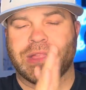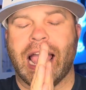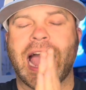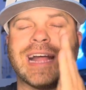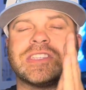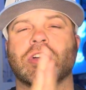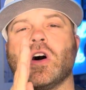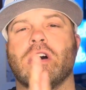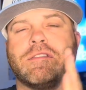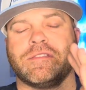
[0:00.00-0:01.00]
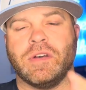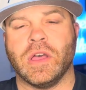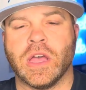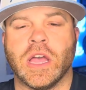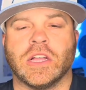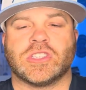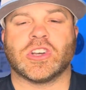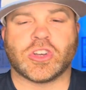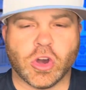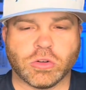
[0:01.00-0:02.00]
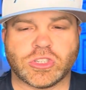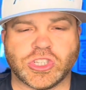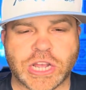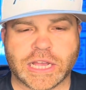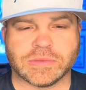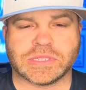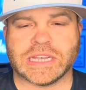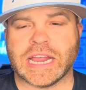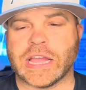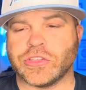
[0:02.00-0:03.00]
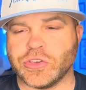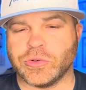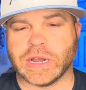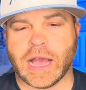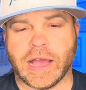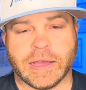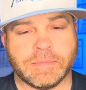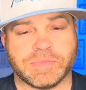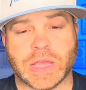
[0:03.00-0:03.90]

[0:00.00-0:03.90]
Hats off to Coach Jacobson and UNI.